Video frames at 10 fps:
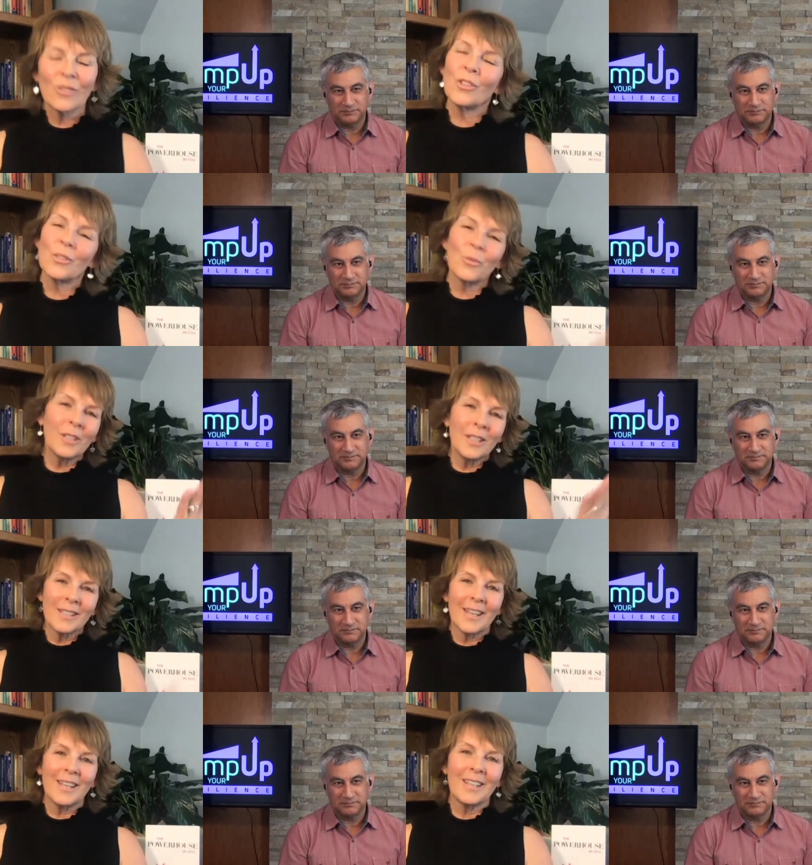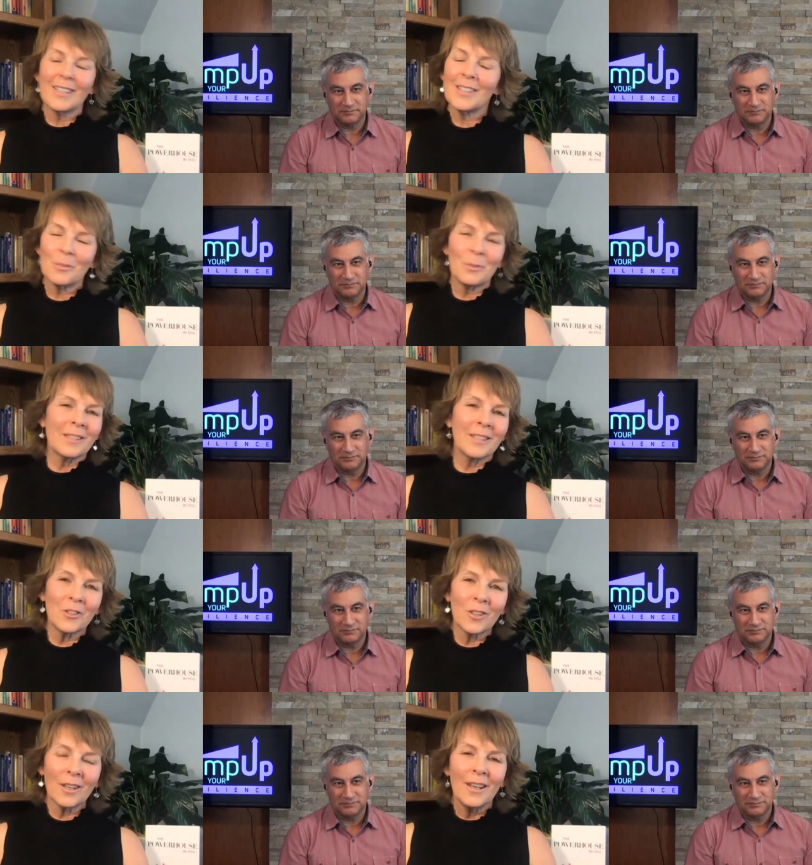Speaker 1: just wanted to say mm-hmm. this has been
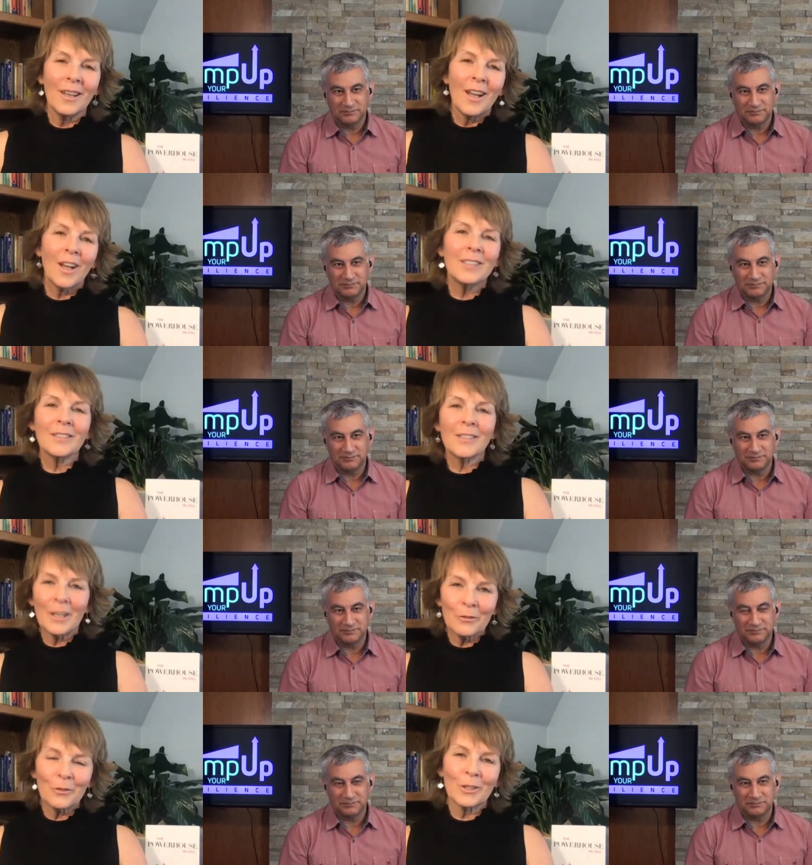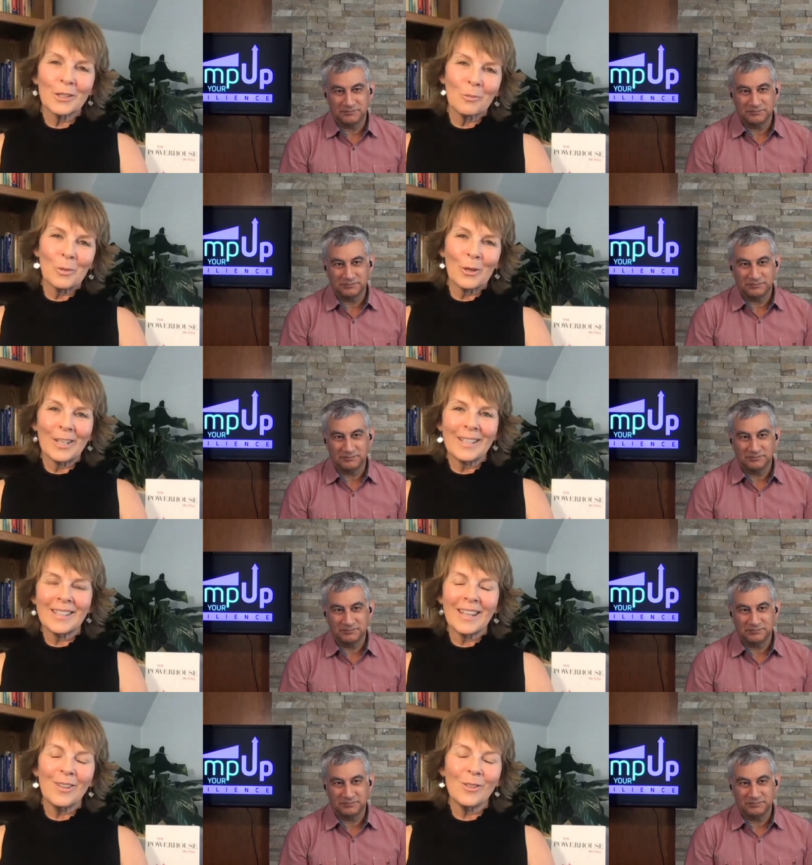such a, a delightful
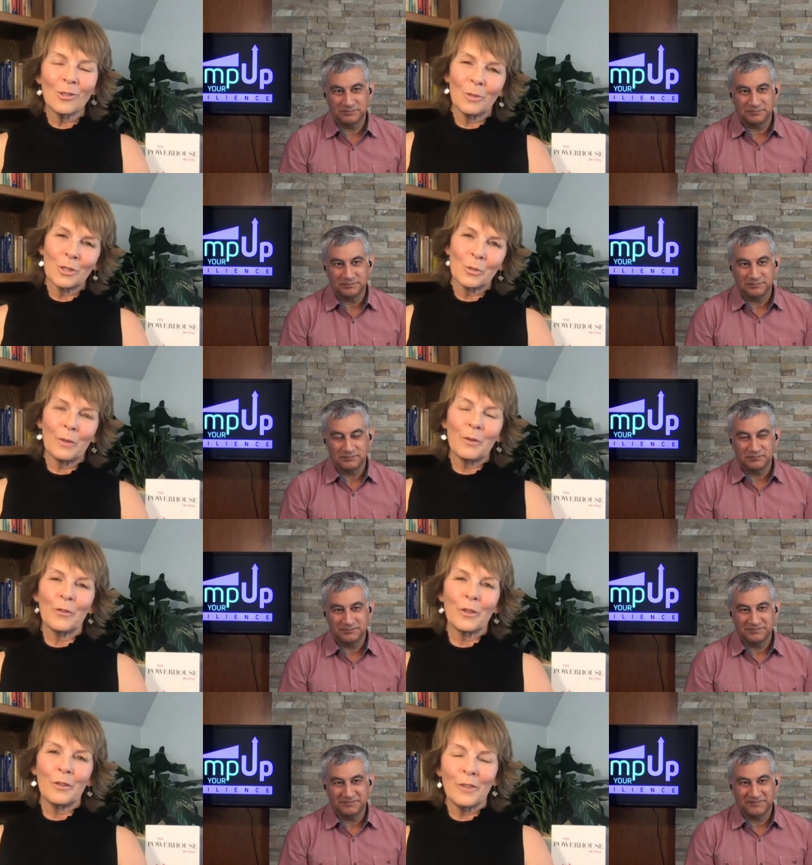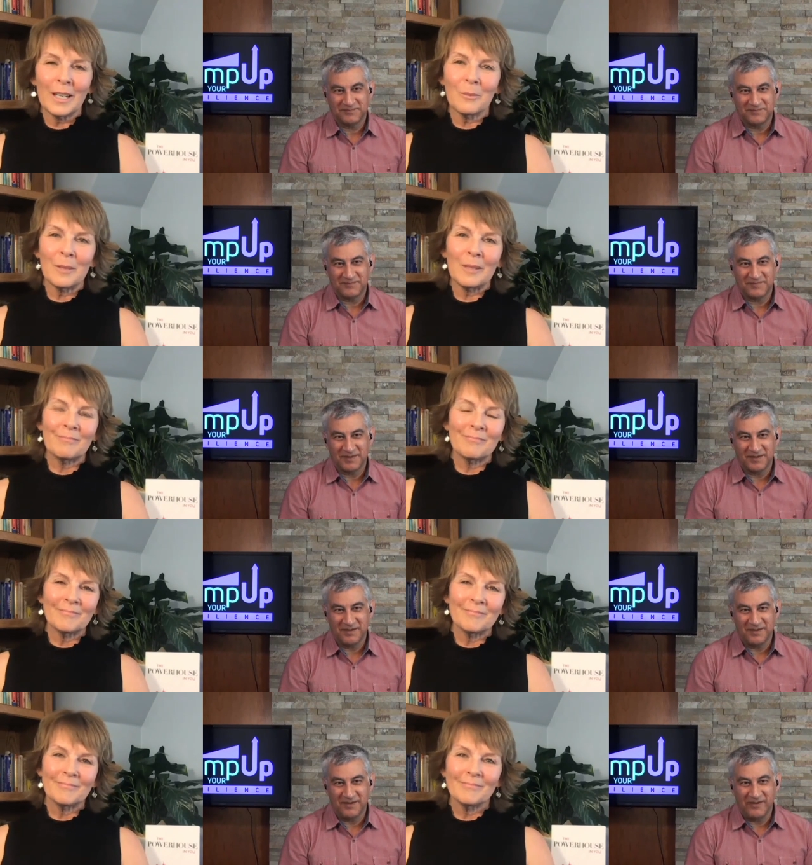experience. Thank you so much, Ravi, for inviting me.
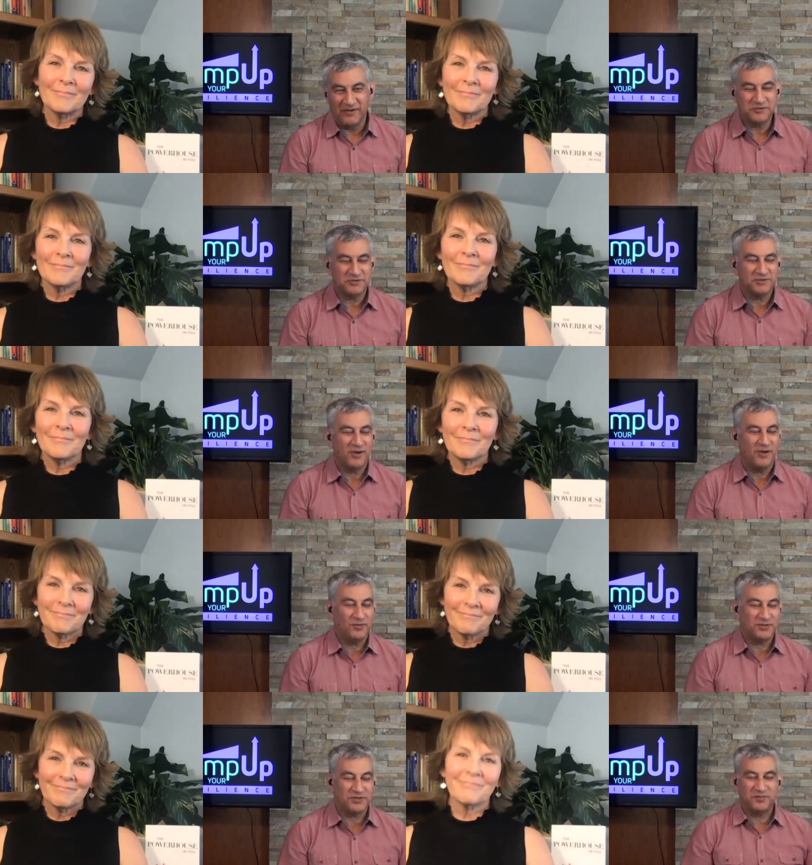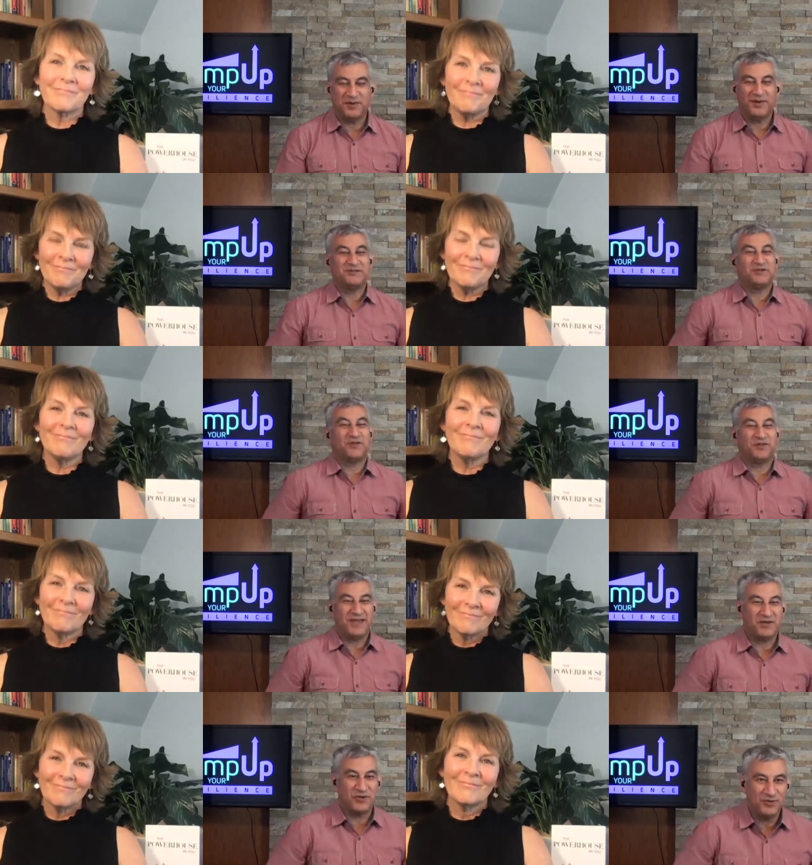
Speaker 2: Oh, it's always a pleasure.
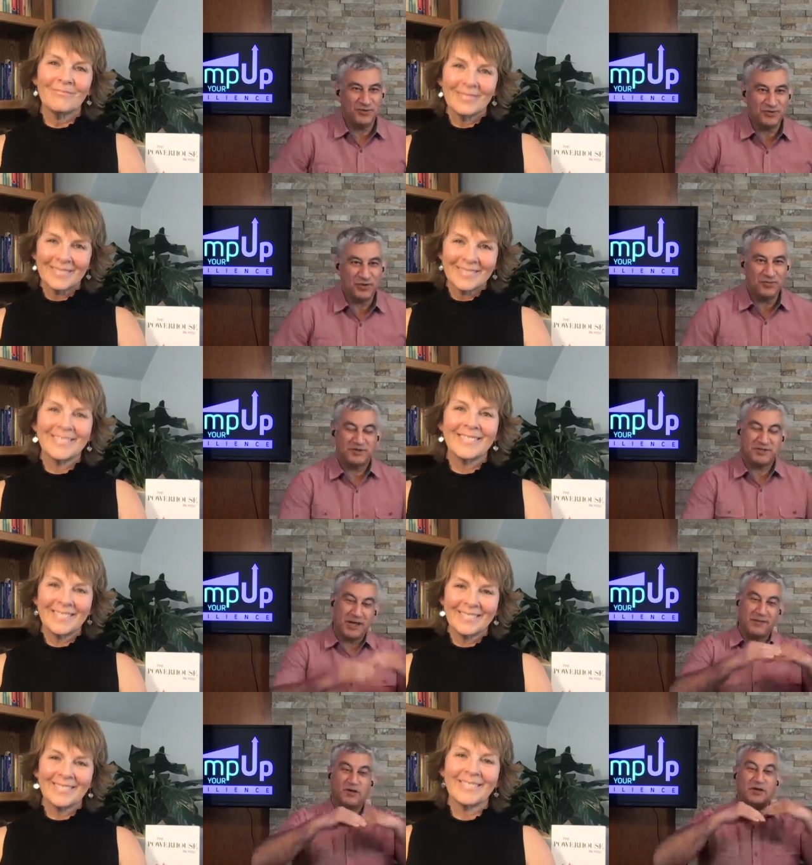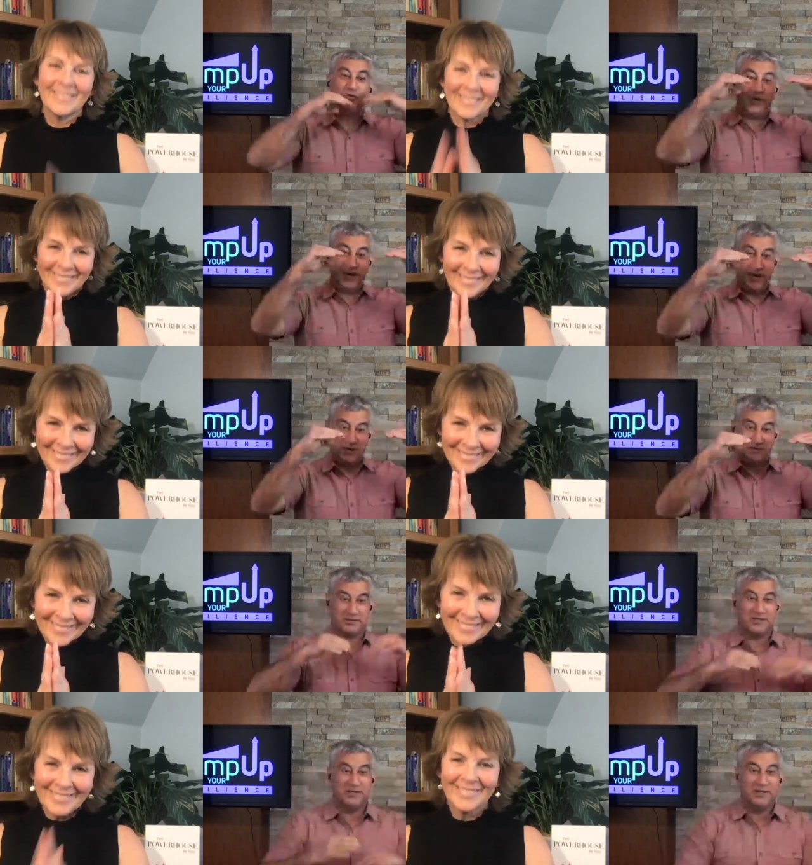Thank you so much. And I'm going to
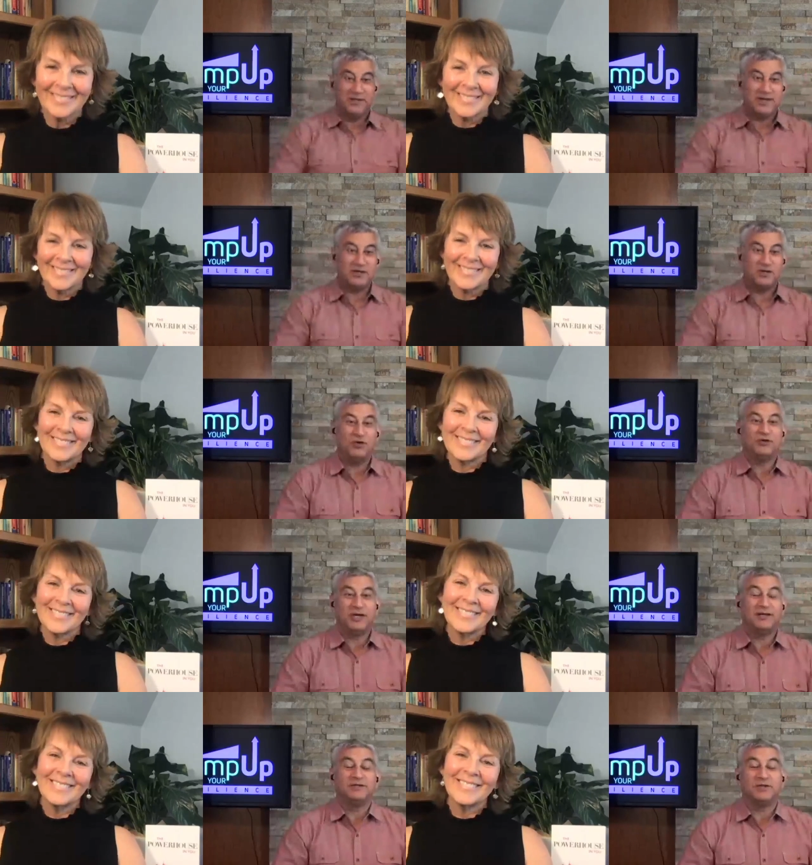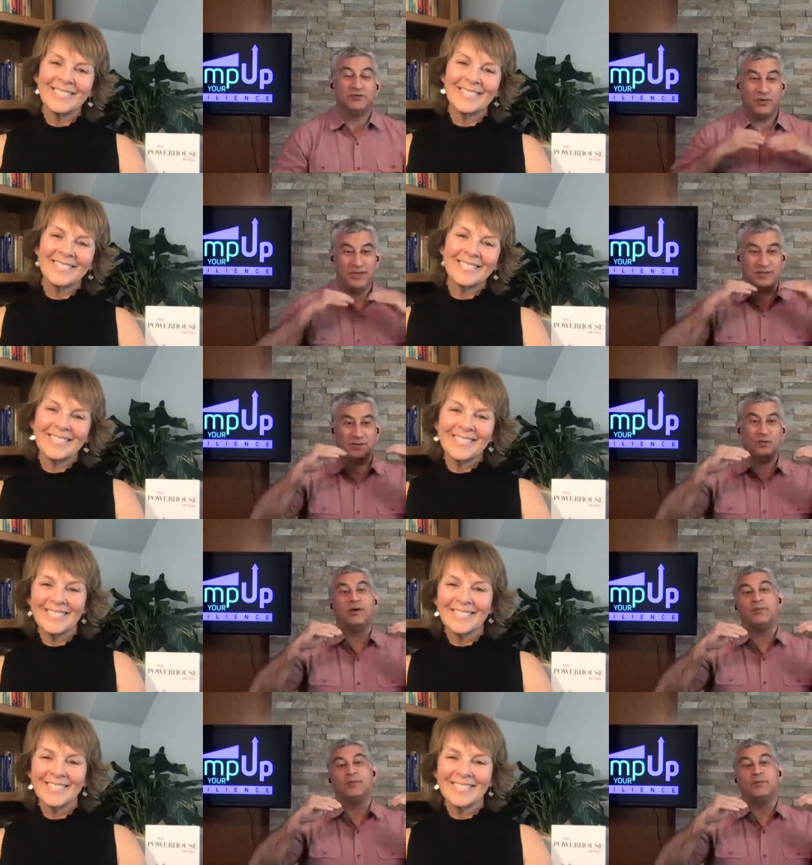raise, take your challenge and raise it one